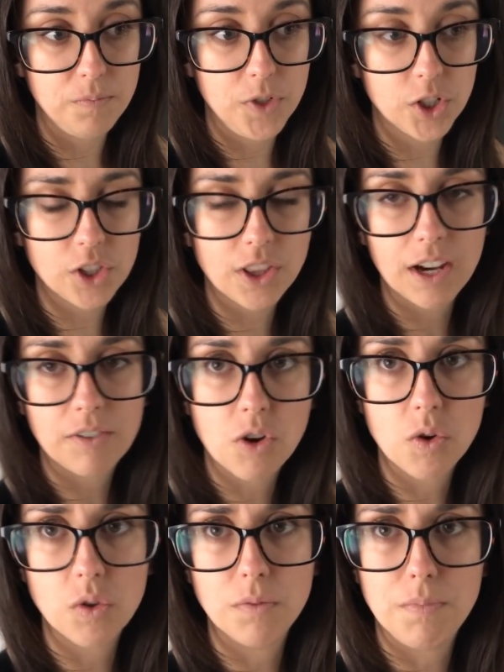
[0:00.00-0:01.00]
just so that I've
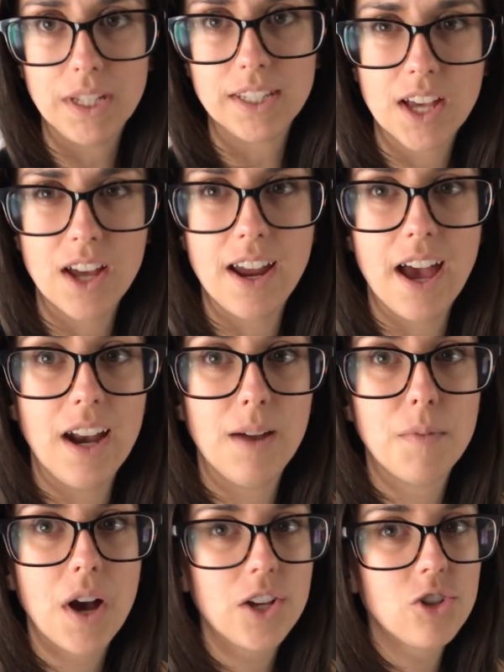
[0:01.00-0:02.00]
got all the bits cut out and I
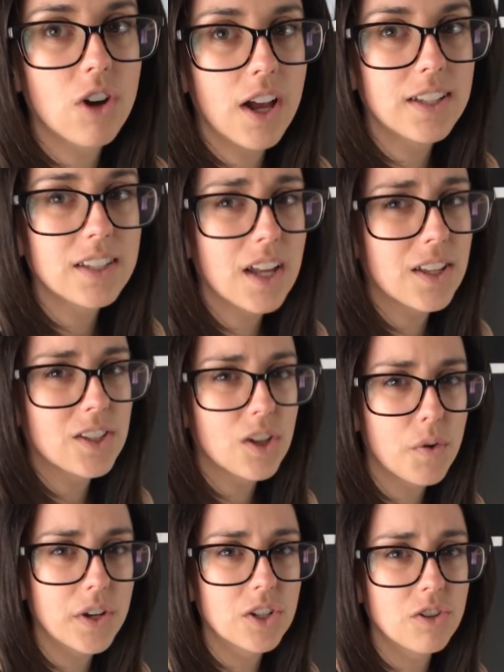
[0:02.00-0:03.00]
might try and start
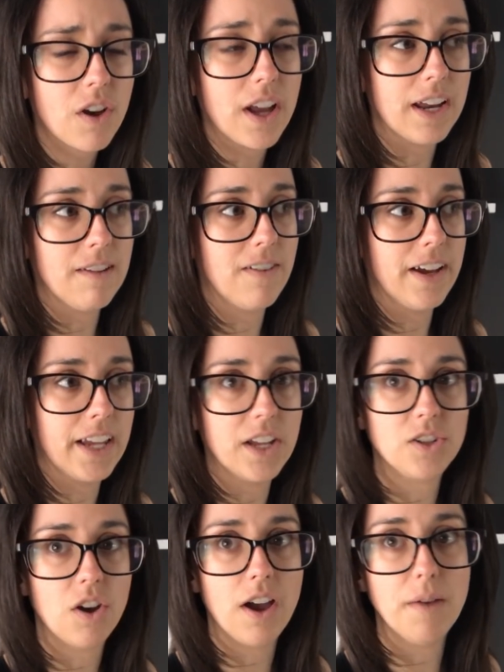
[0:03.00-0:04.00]
sewing tonight if I
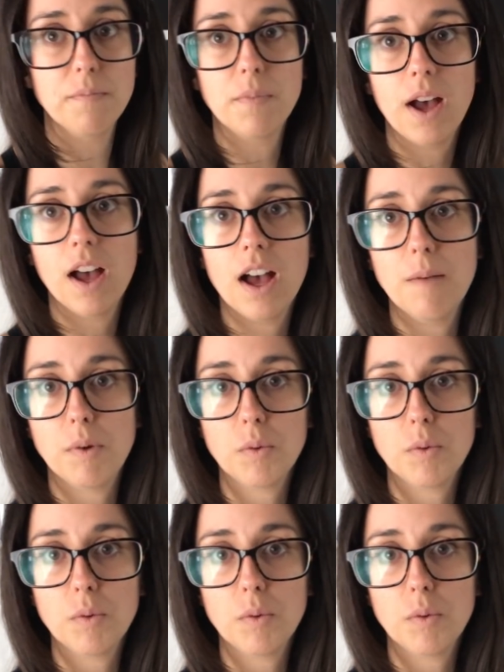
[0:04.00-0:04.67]
get time um,